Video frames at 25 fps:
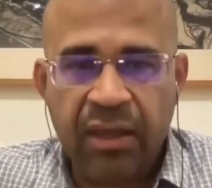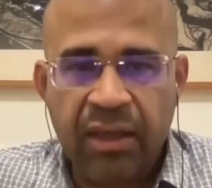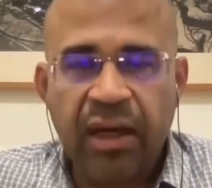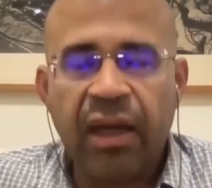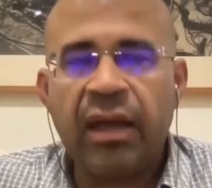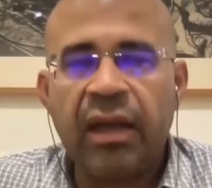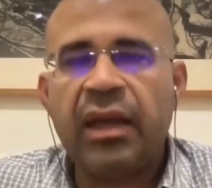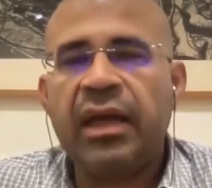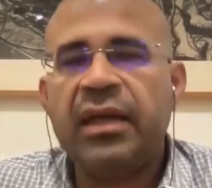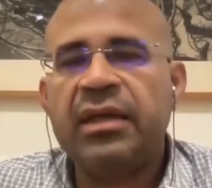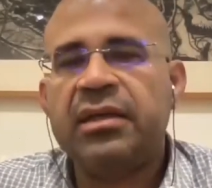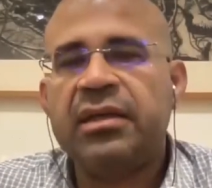
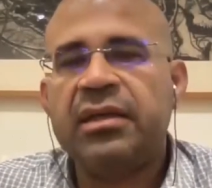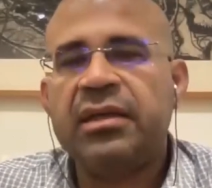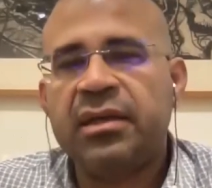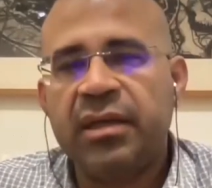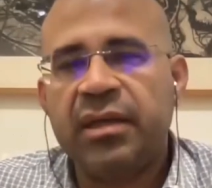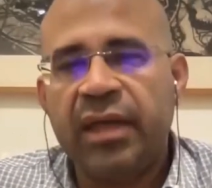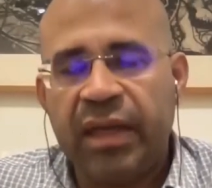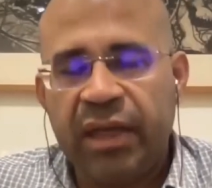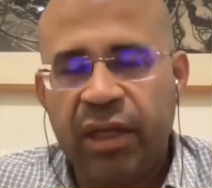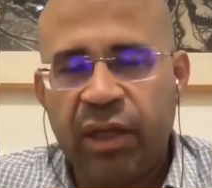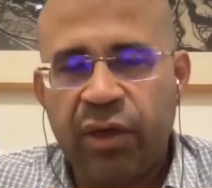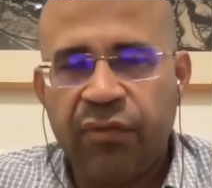unlike
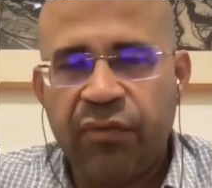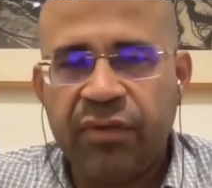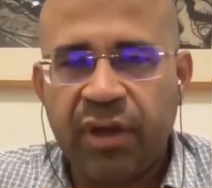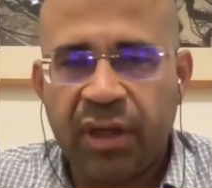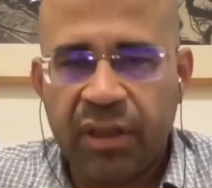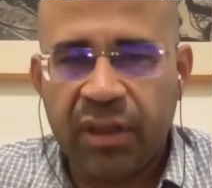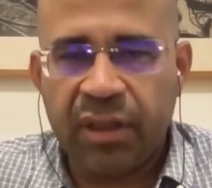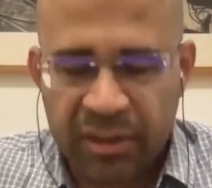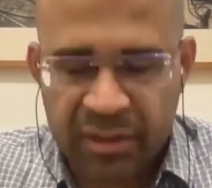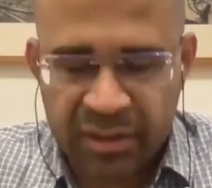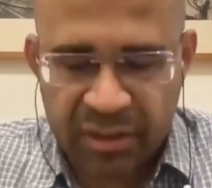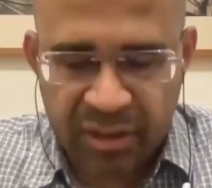any of the
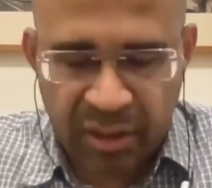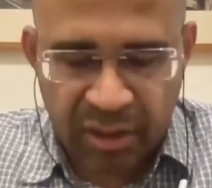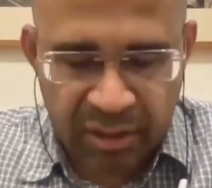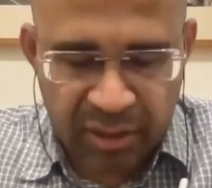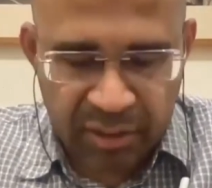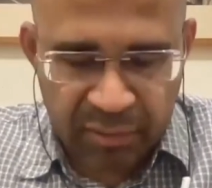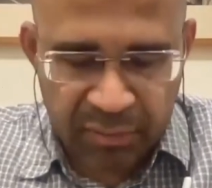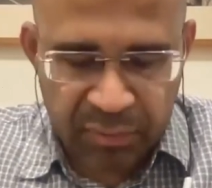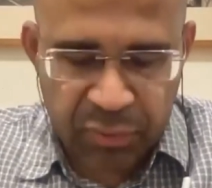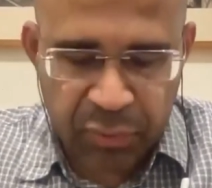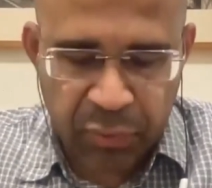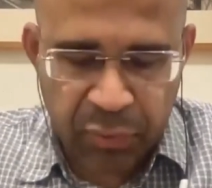other
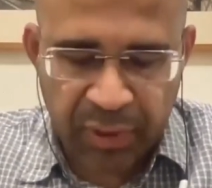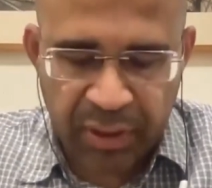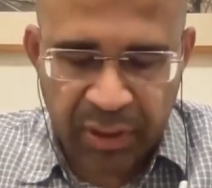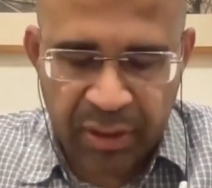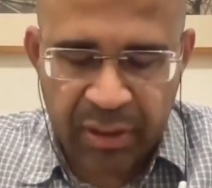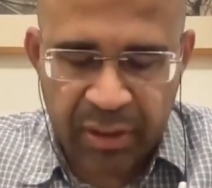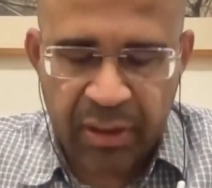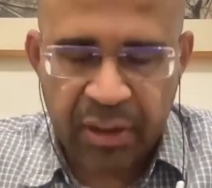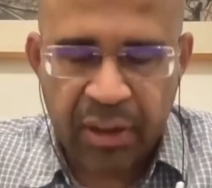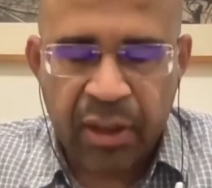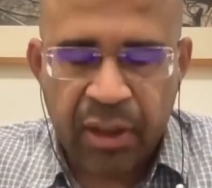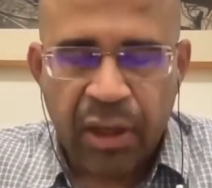startups
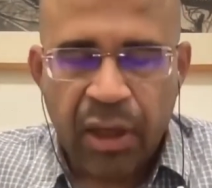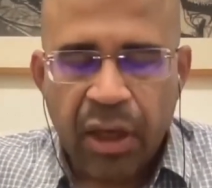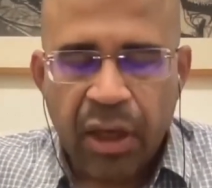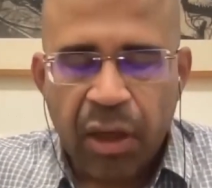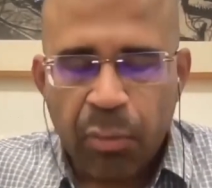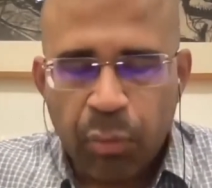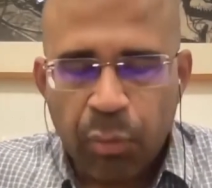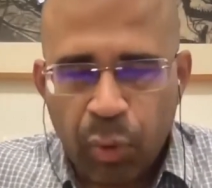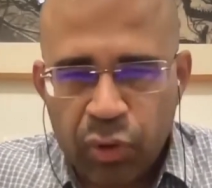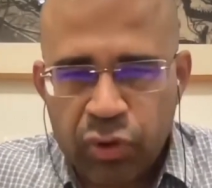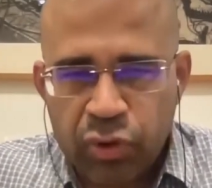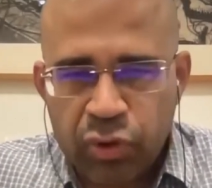where
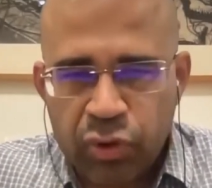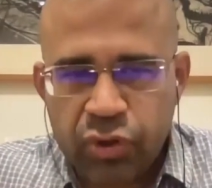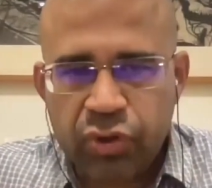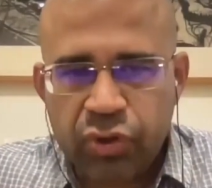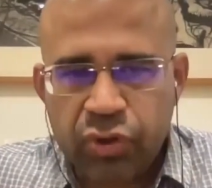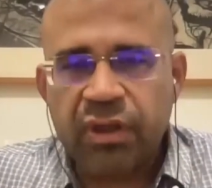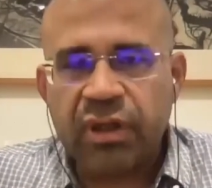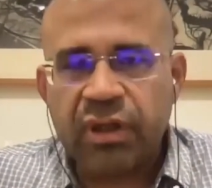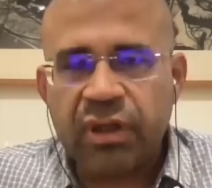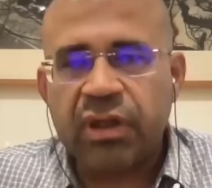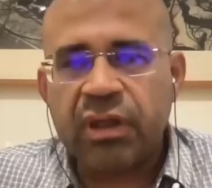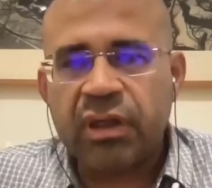most
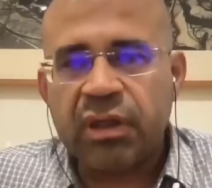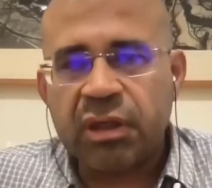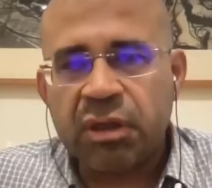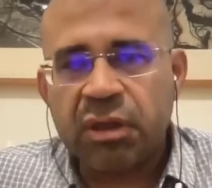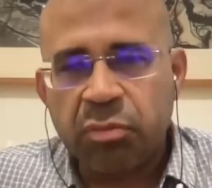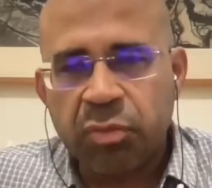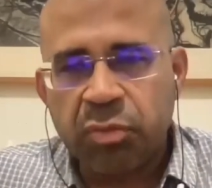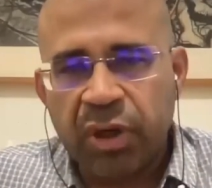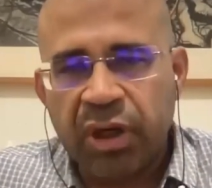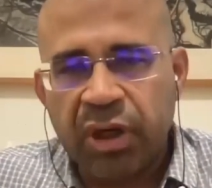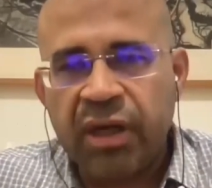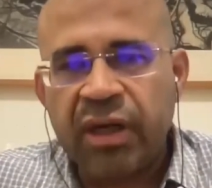of the
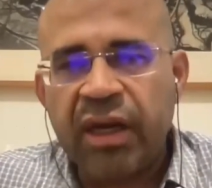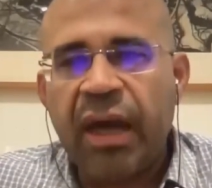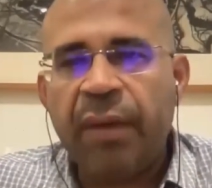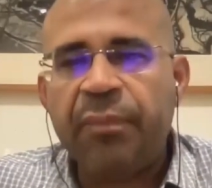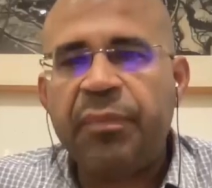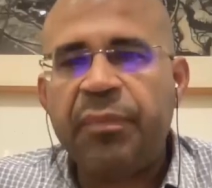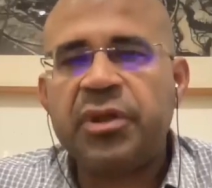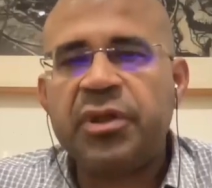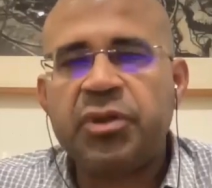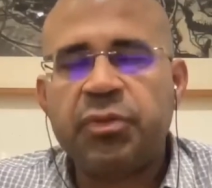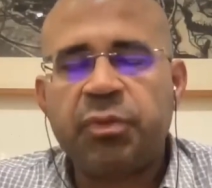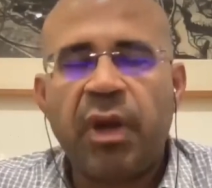burn
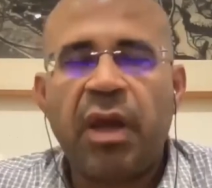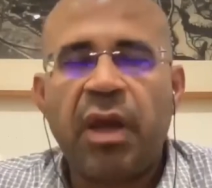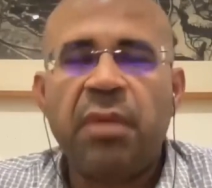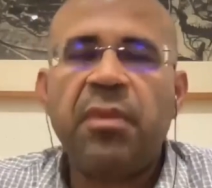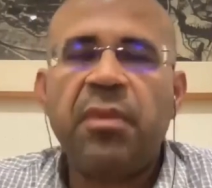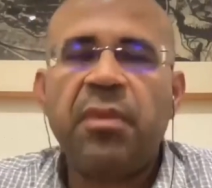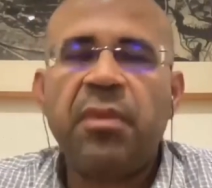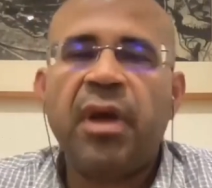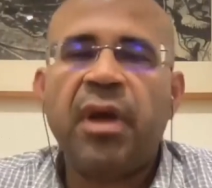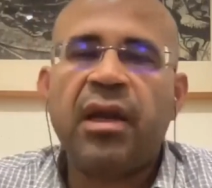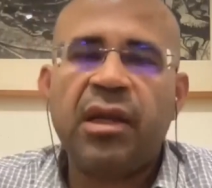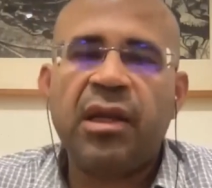happens
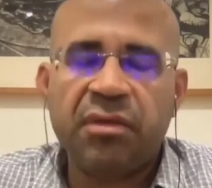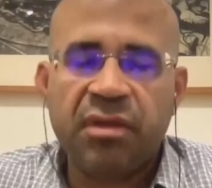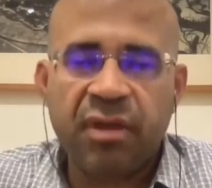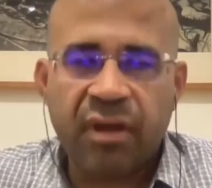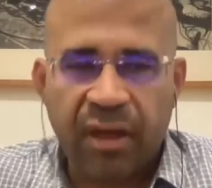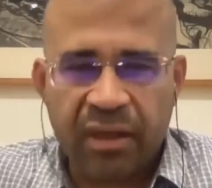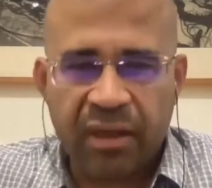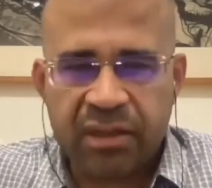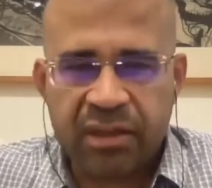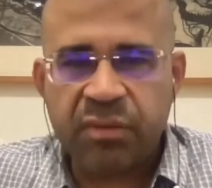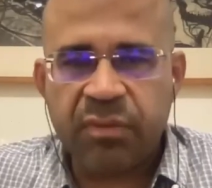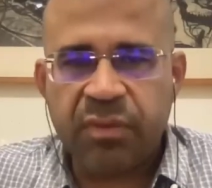primarily on
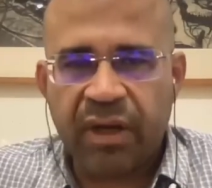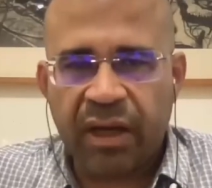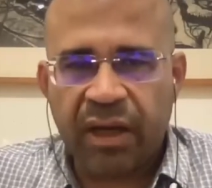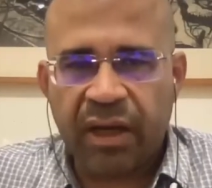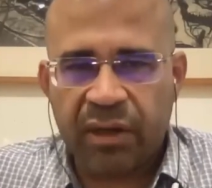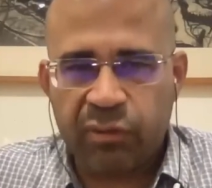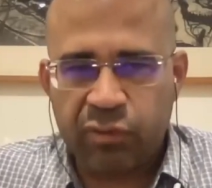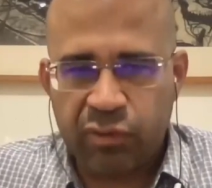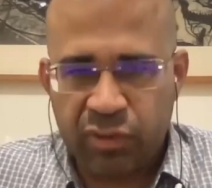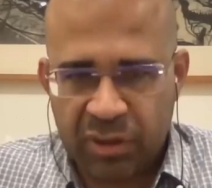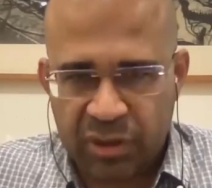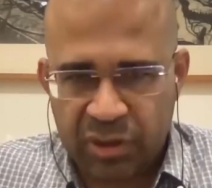the customer
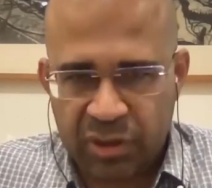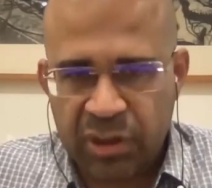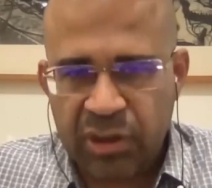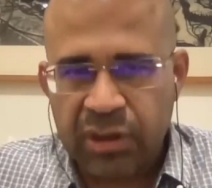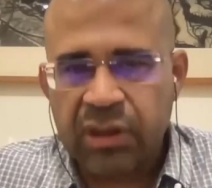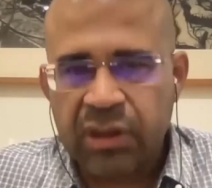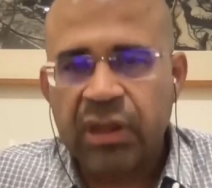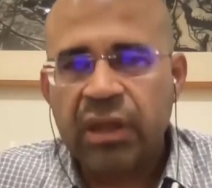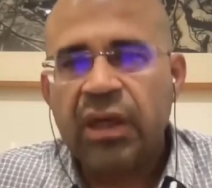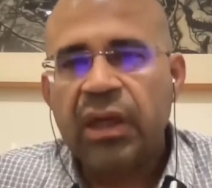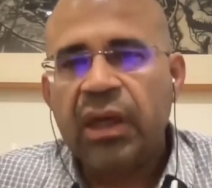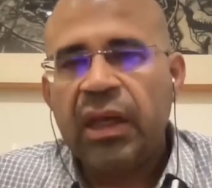
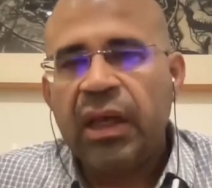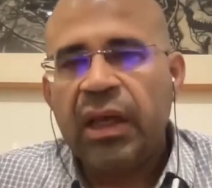acquisition.